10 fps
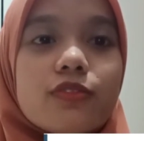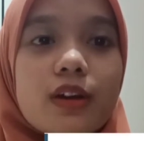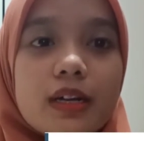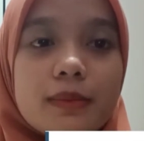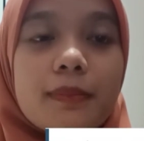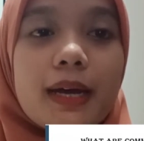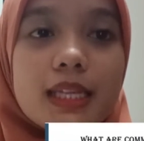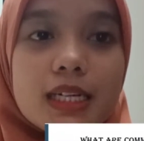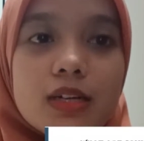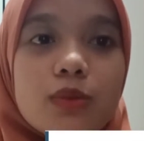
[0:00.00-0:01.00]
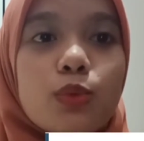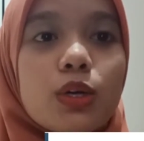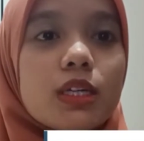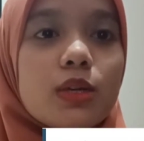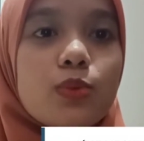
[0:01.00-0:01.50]
foreign partners
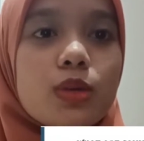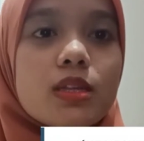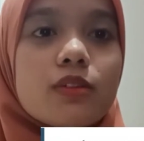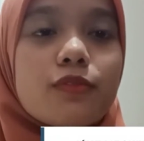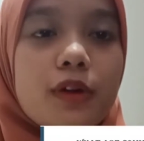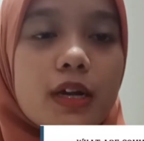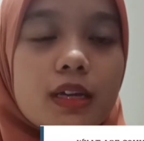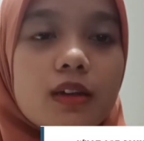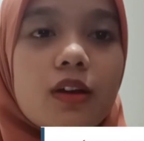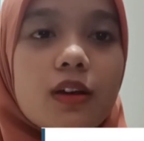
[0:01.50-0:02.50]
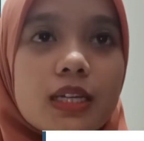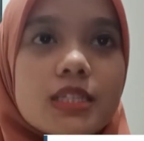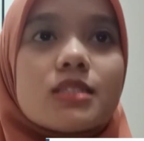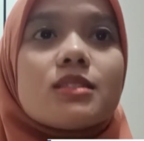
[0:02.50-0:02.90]
working with the foreign colleagues